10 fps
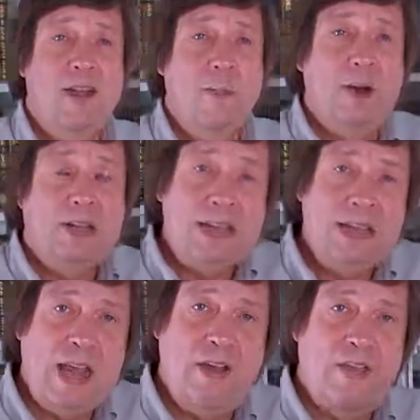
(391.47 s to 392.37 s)
But
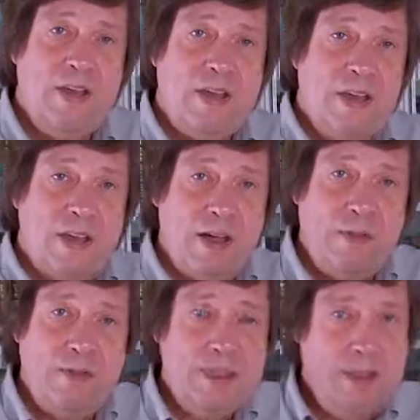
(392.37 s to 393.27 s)
again,
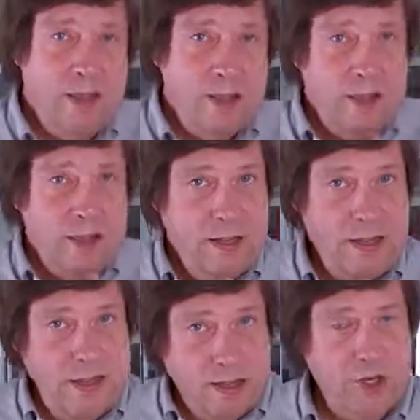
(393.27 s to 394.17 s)
the
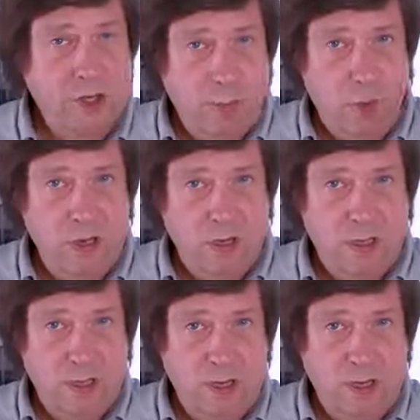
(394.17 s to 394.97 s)
initial point